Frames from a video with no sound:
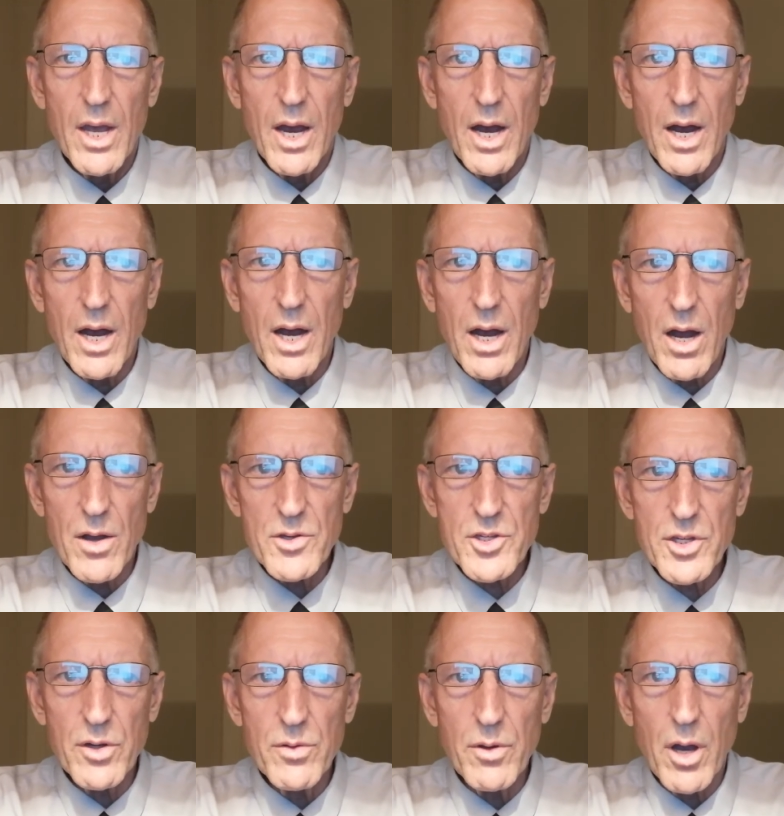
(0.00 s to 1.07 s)

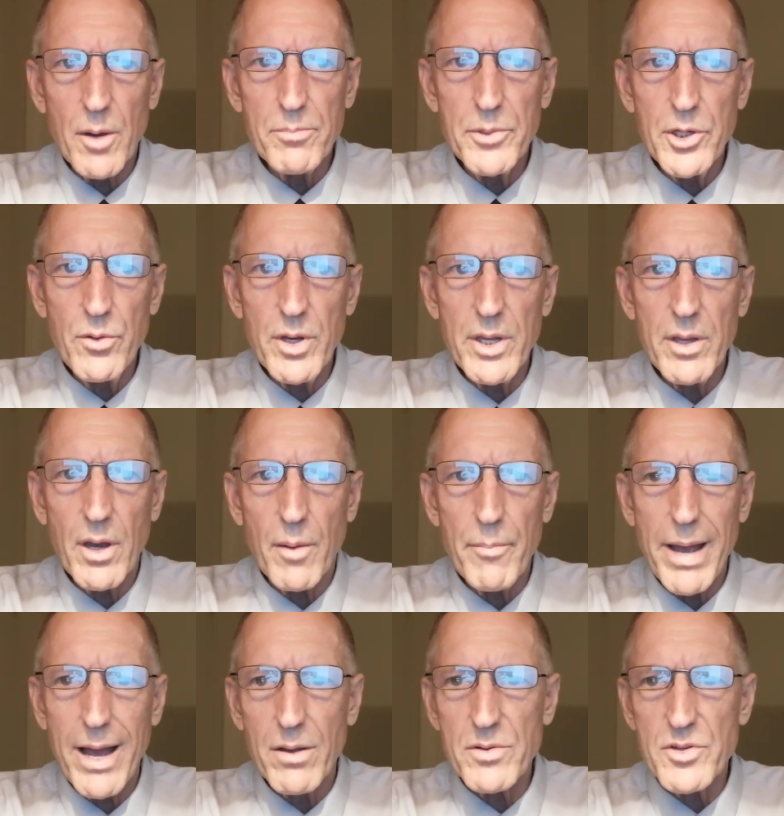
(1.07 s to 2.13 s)
Also beauty,
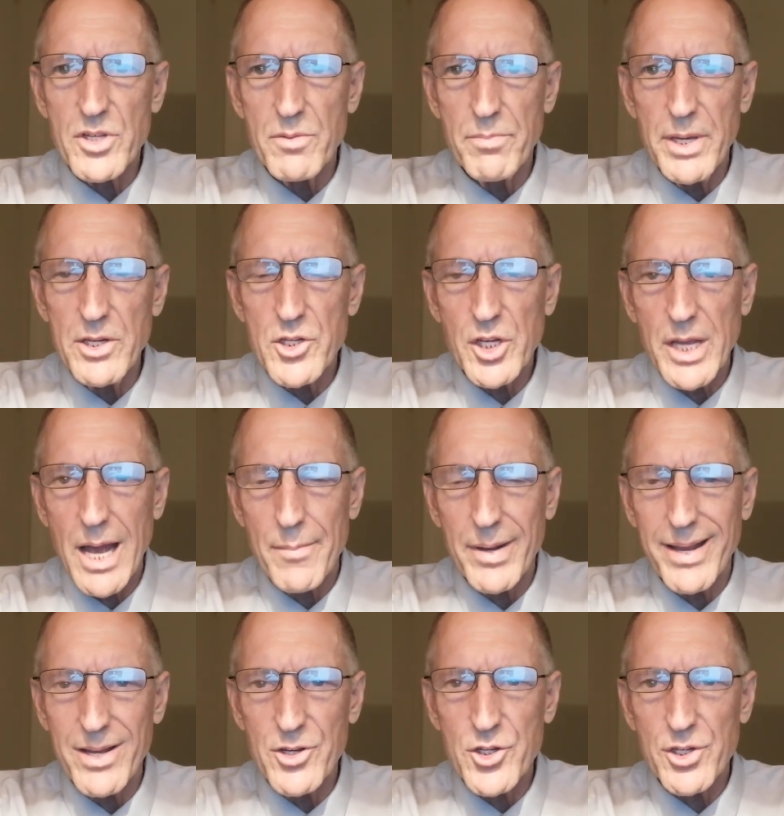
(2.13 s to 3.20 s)
mountains and beach
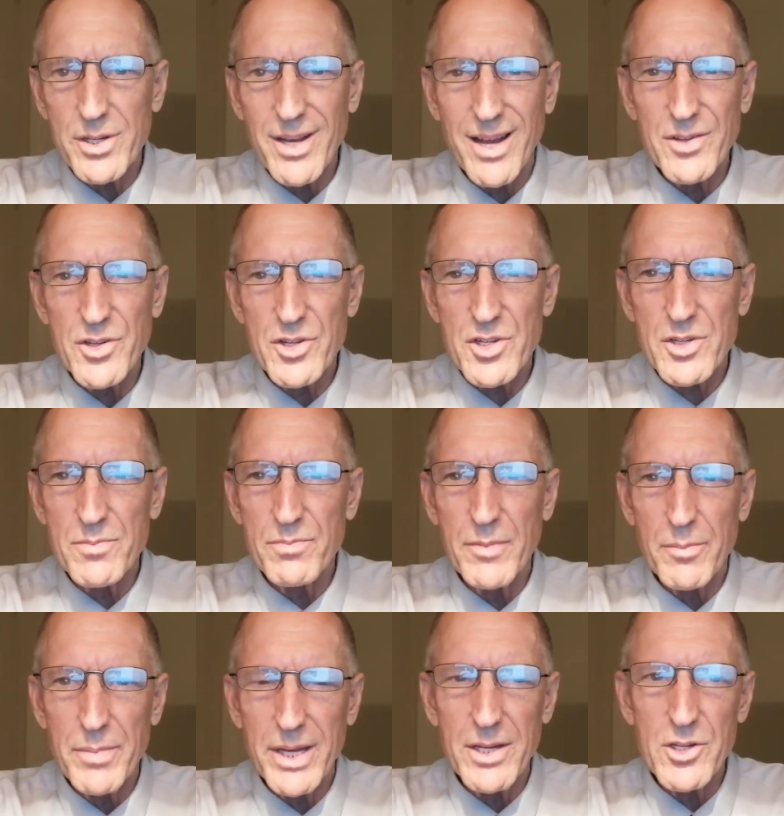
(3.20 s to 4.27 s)
combination, not just
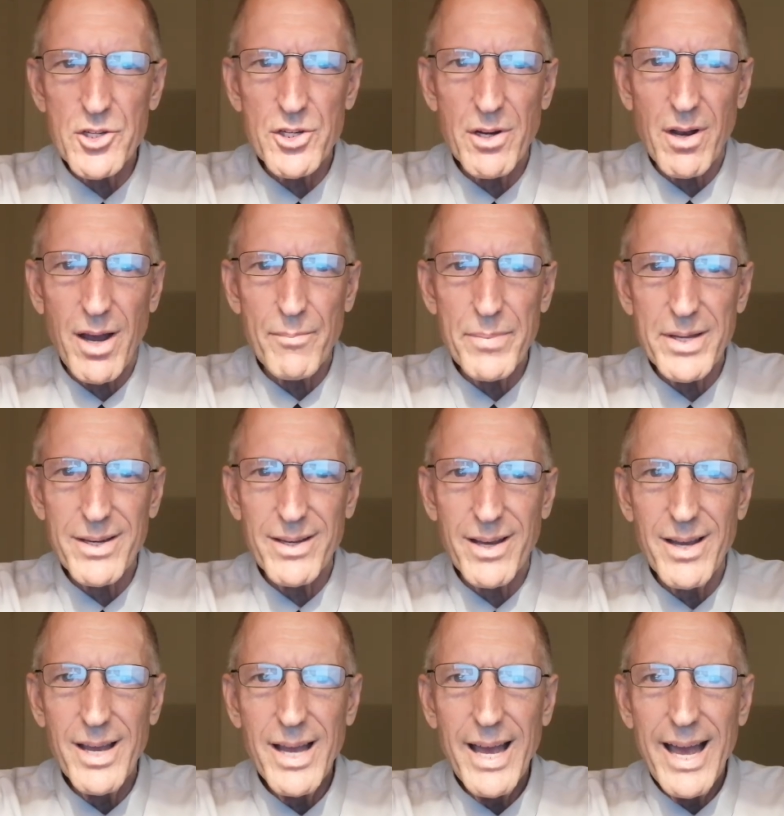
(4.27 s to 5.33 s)
the beach. You know, I've been
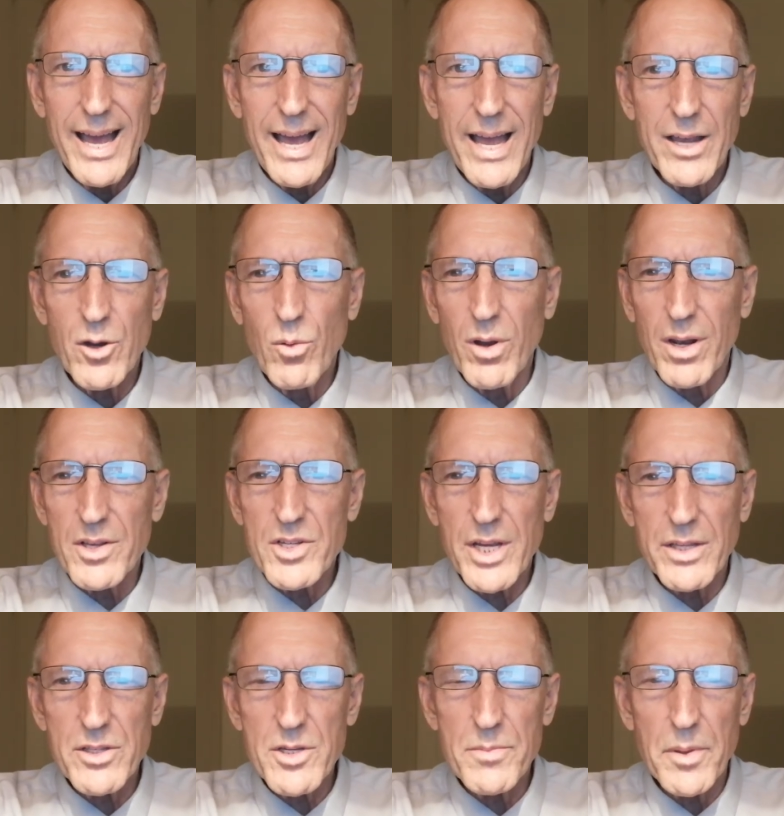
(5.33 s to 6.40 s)
to Anguilla's
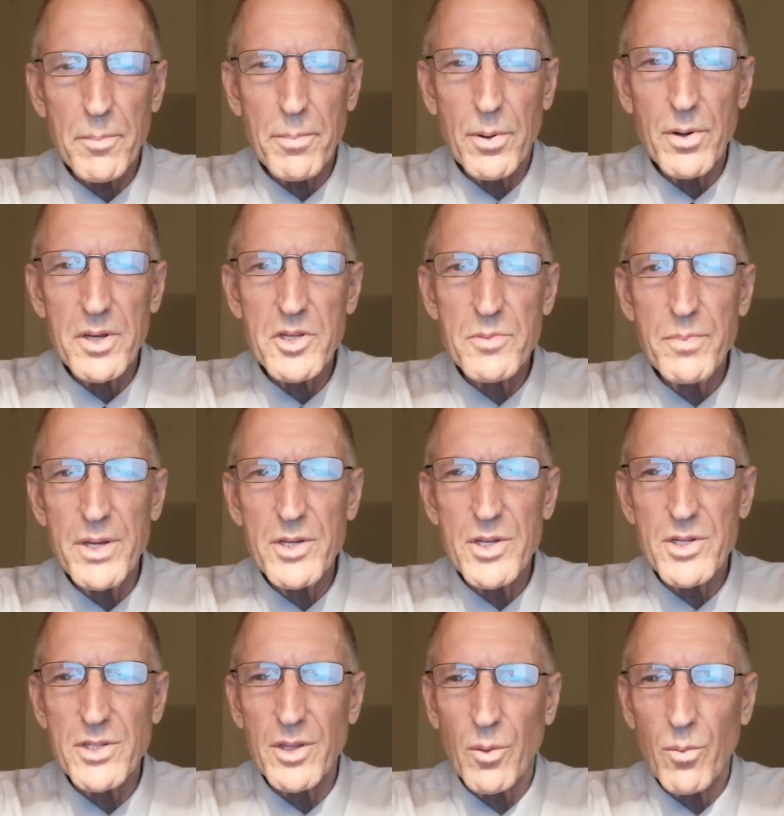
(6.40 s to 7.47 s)
got some of the prettiest
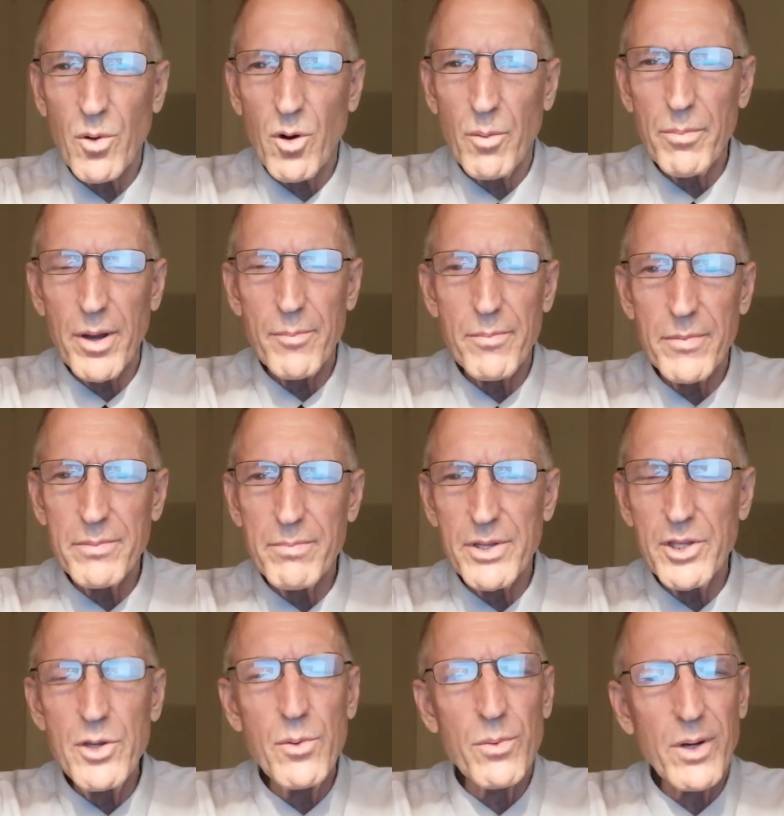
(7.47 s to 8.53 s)
beaches in the world, but
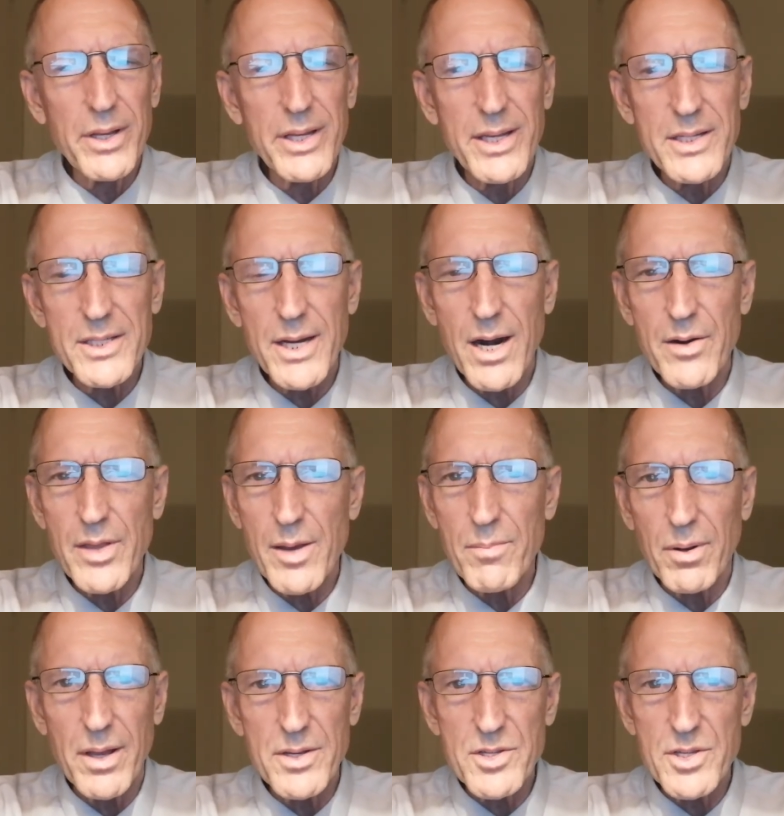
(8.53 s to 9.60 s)
you really get tired of that
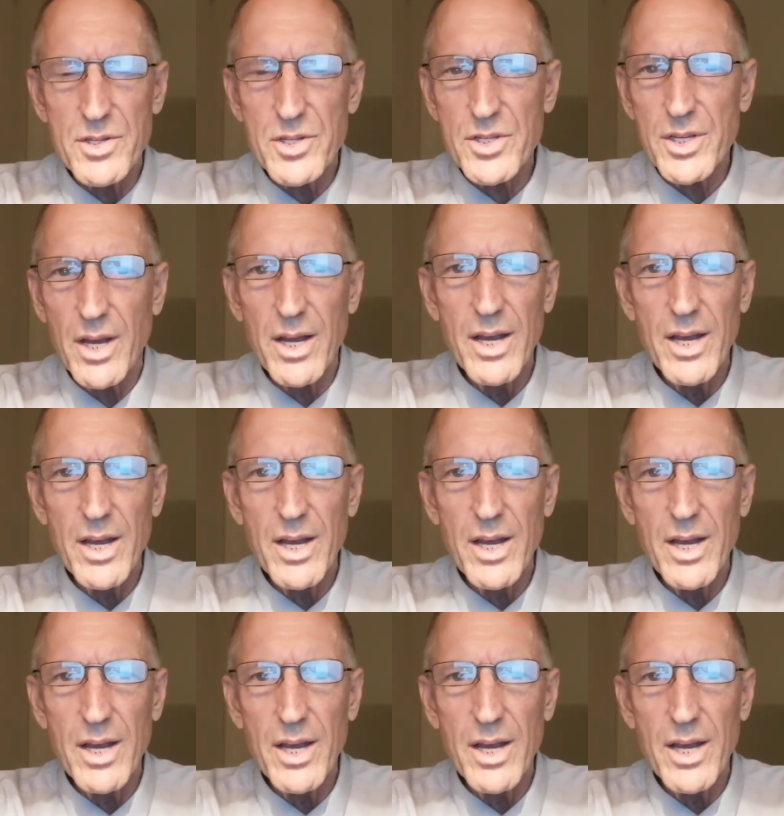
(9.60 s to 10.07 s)
place. It's